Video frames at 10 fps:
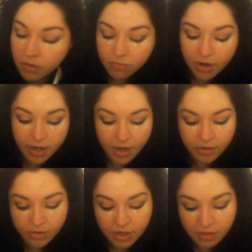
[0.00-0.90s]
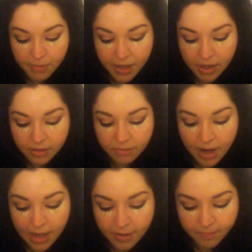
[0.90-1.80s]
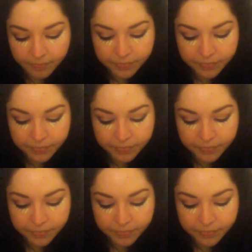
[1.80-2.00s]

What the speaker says: right underneath my under eye,